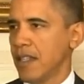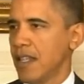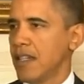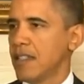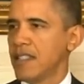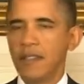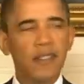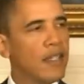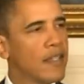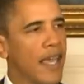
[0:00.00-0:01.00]

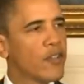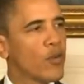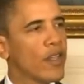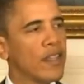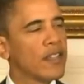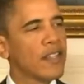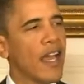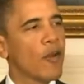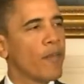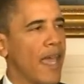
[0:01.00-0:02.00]
endangering the
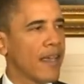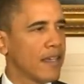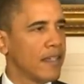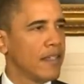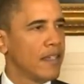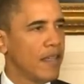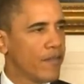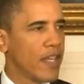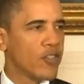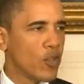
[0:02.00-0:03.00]
entire bank
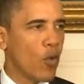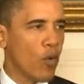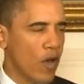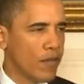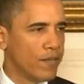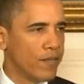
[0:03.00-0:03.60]
if things go wrong.